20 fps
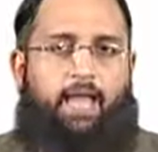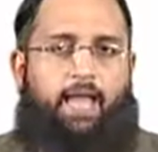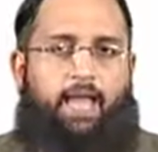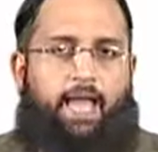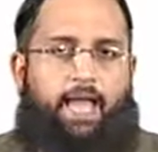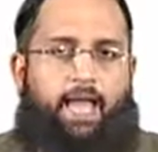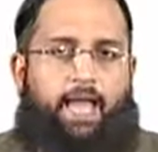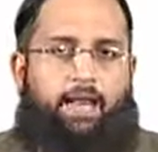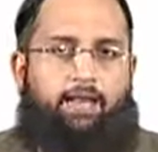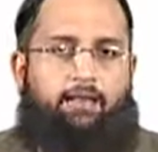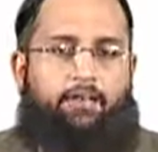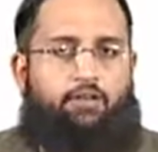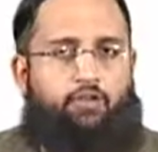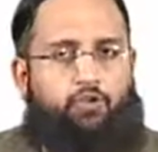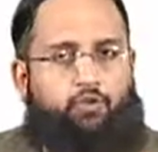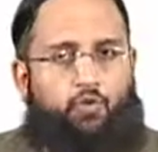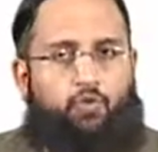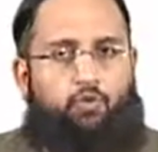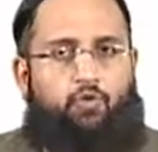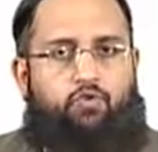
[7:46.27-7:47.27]
And
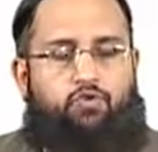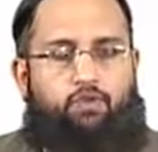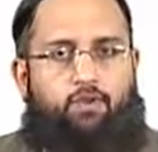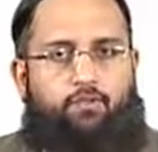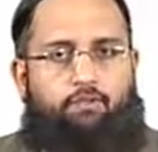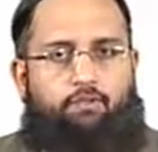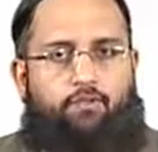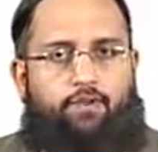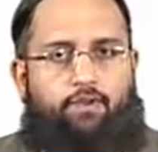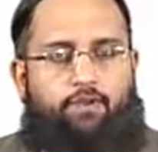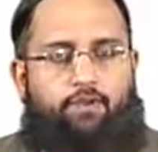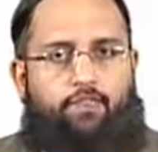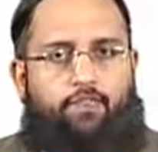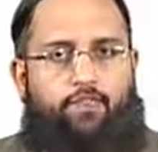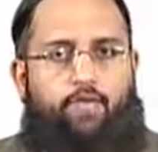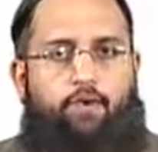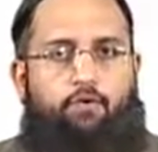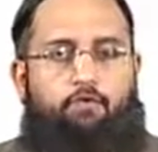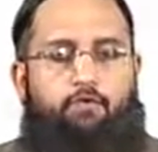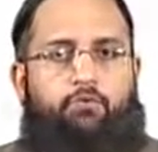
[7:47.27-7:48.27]
those softwares
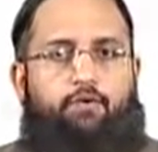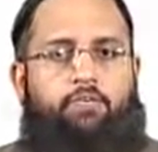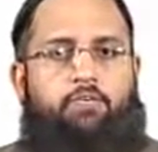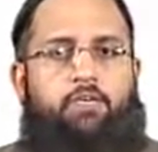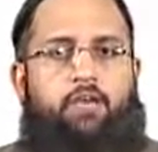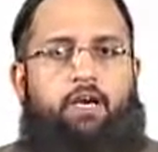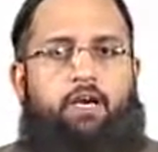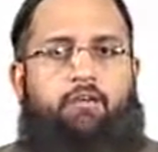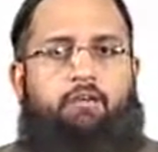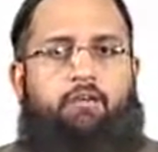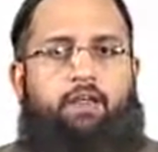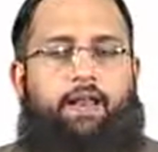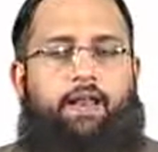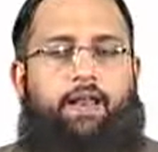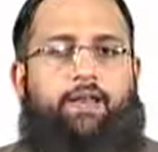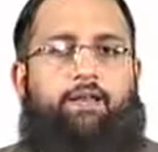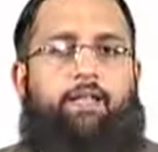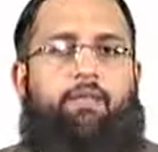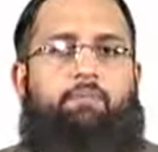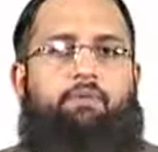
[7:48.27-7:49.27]
which are
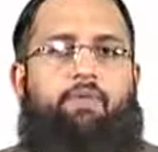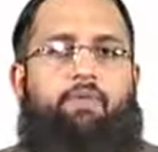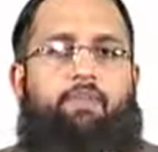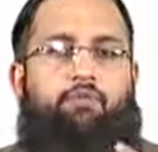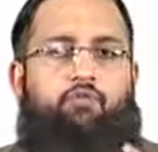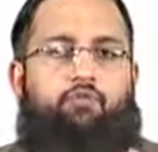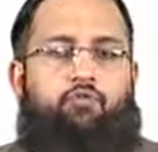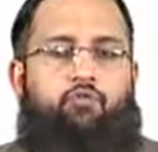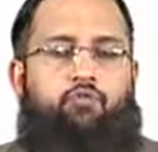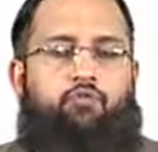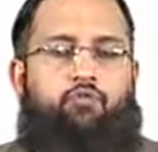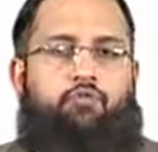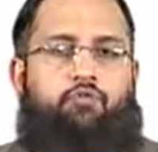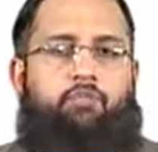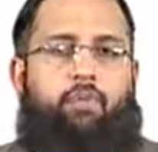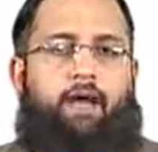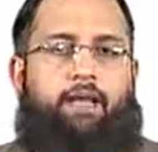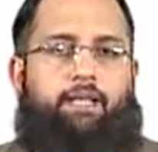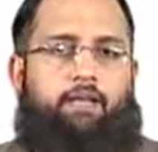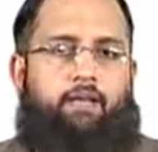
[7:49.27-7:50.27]
directly being used
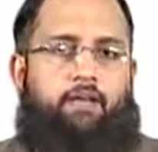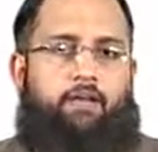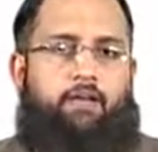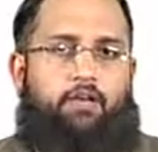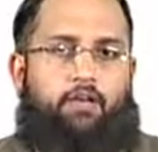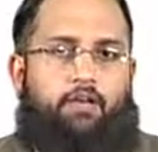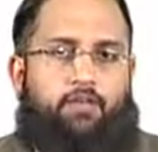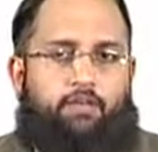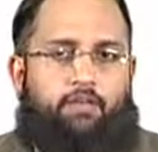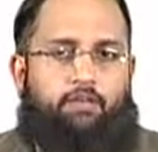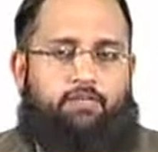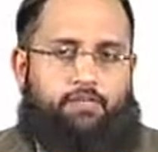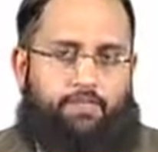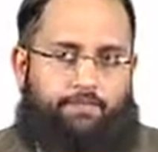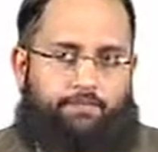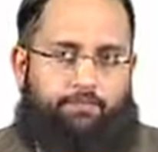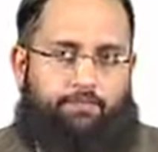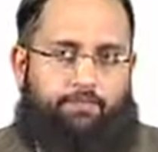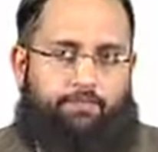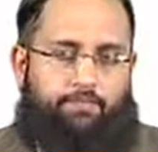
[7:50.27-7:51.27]
by the
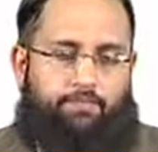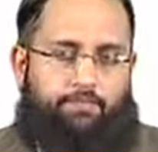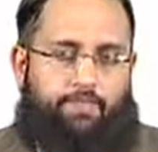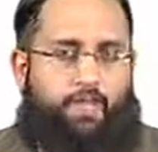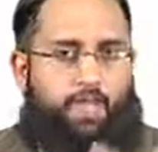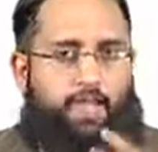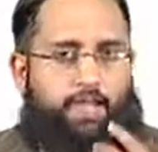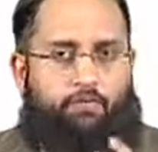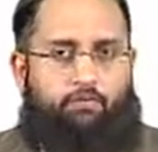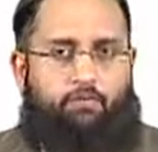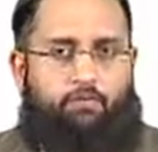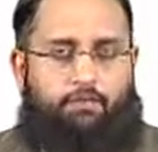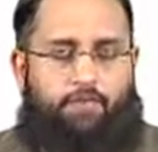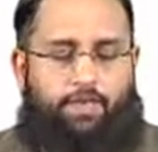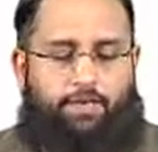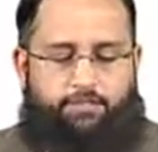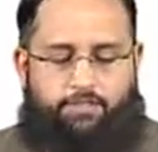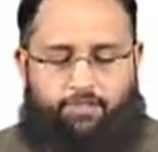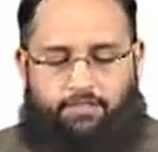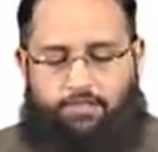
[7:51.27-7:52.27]
user, like we
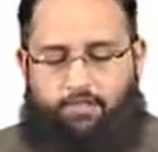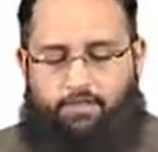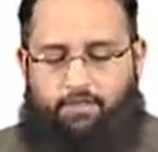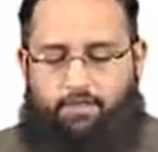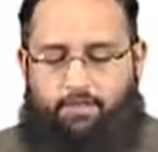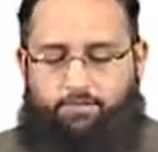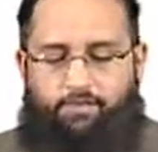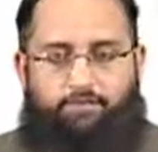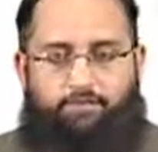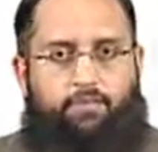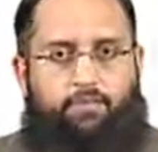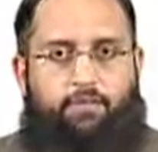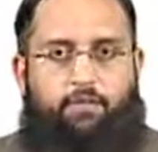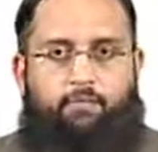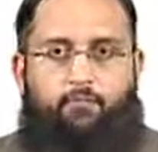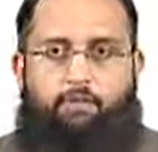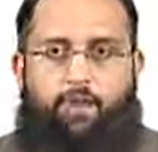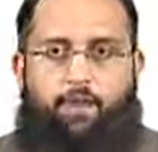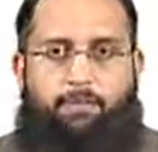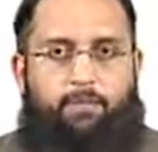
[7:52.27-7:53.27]
mentioned the
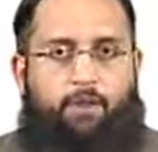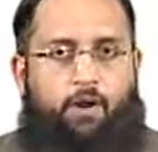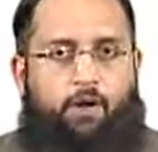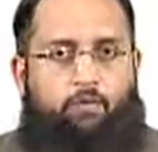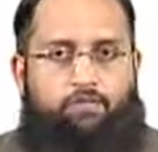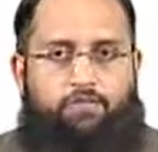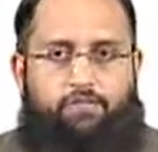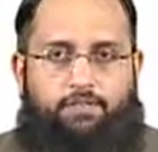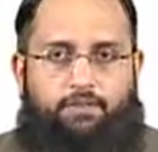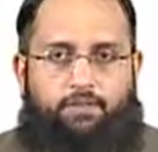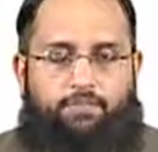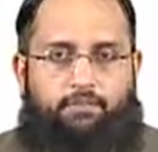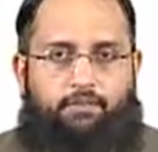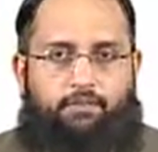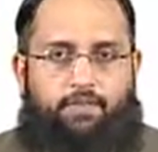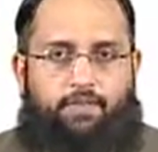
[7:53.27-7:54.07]
web browser.